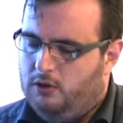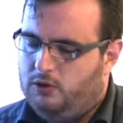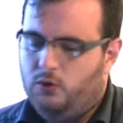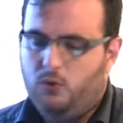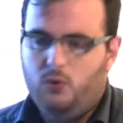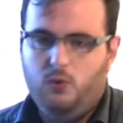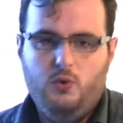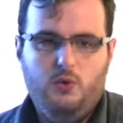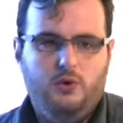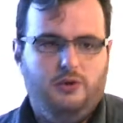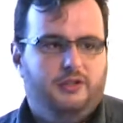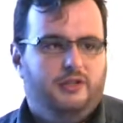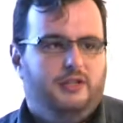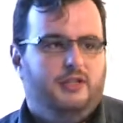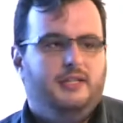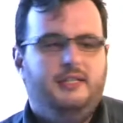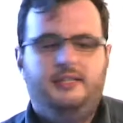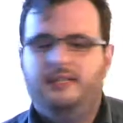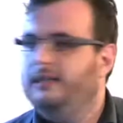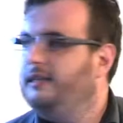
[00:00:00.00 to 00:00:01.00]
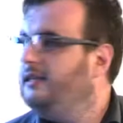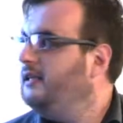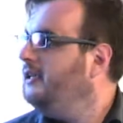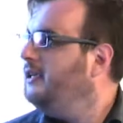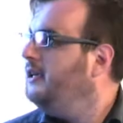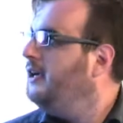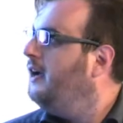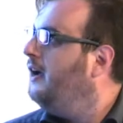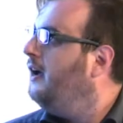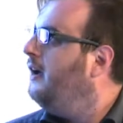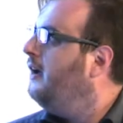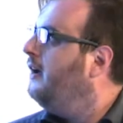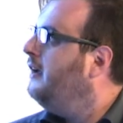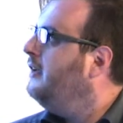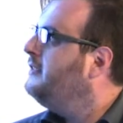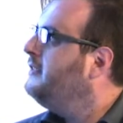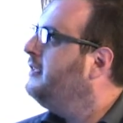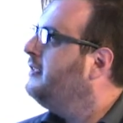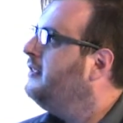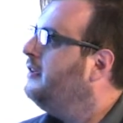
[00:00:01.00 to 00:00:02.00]
So Łódź, the city,
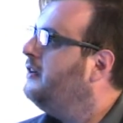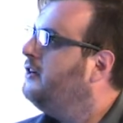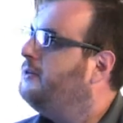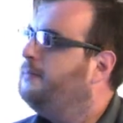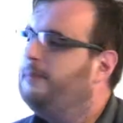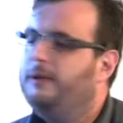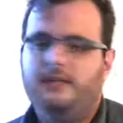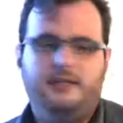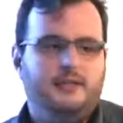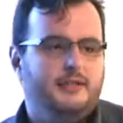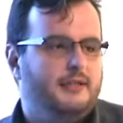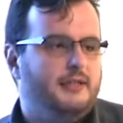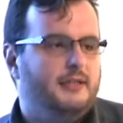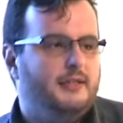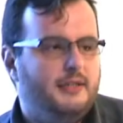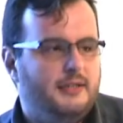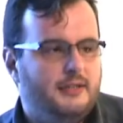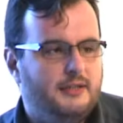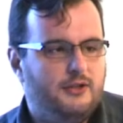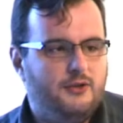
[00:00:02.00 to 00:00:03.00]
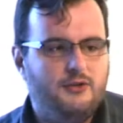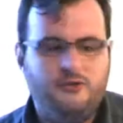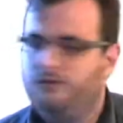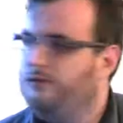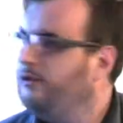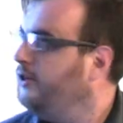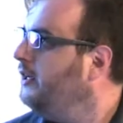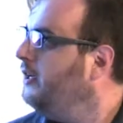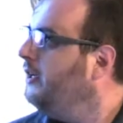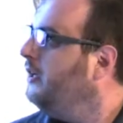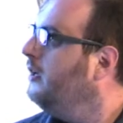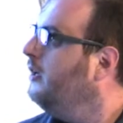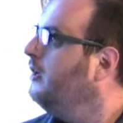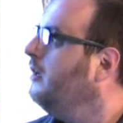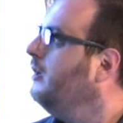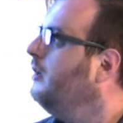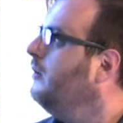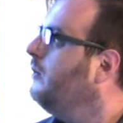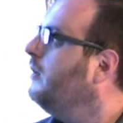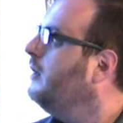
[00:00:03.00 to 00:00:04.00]
is the third biggest city in the country
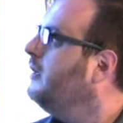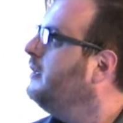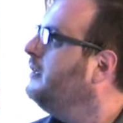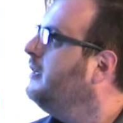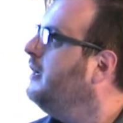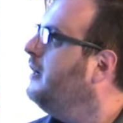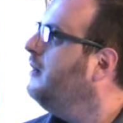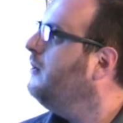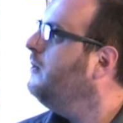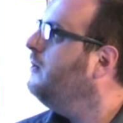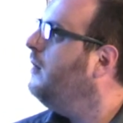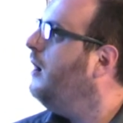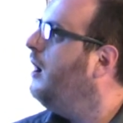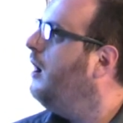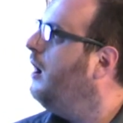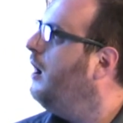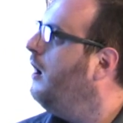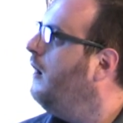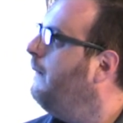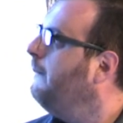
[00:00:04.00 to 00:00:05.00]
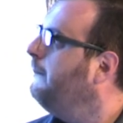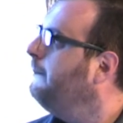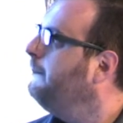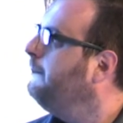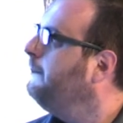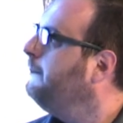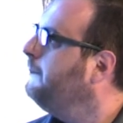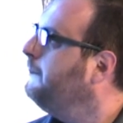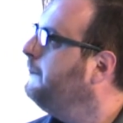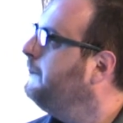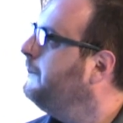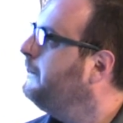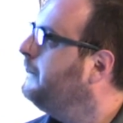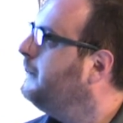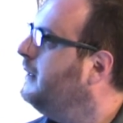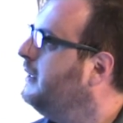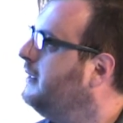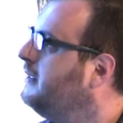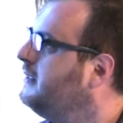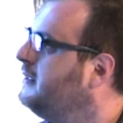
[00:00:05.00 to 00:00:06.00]
right now.
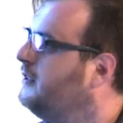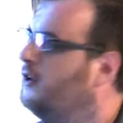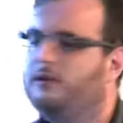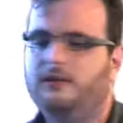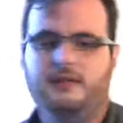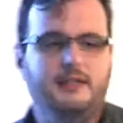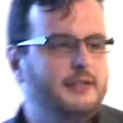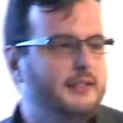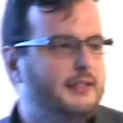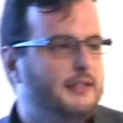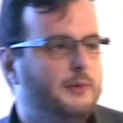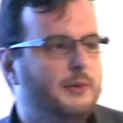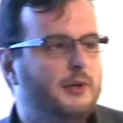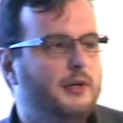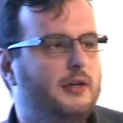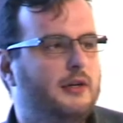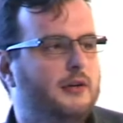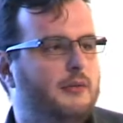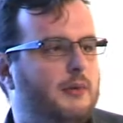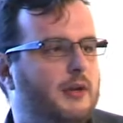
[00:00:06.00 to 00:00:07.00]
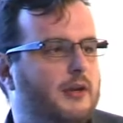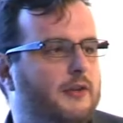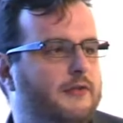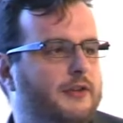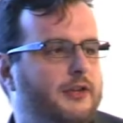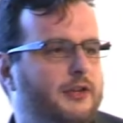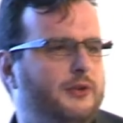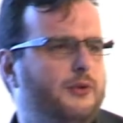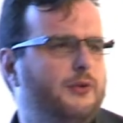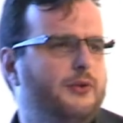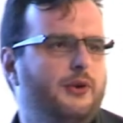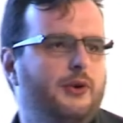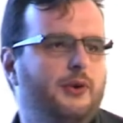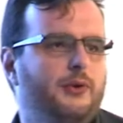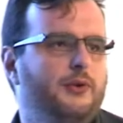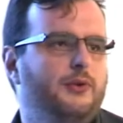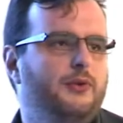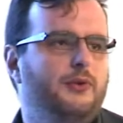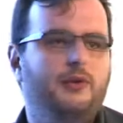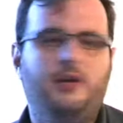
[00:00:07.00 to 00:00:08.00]
It's not the city where one of the
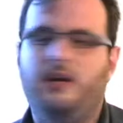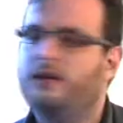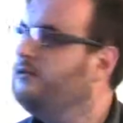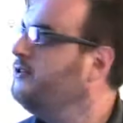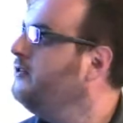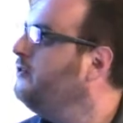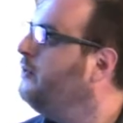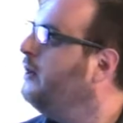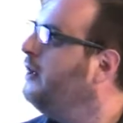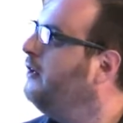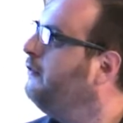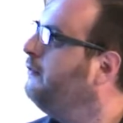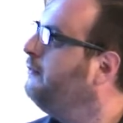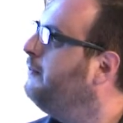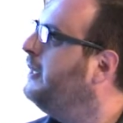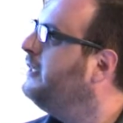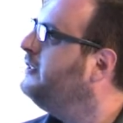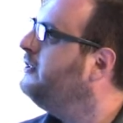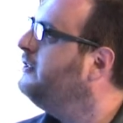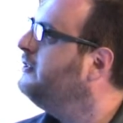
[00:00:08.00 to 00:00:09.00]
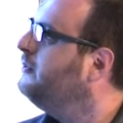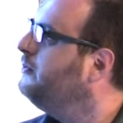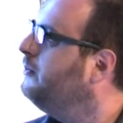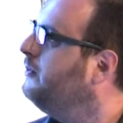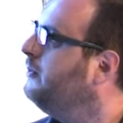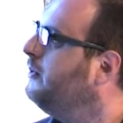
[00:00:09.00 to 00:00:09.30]
Euro 2012 matches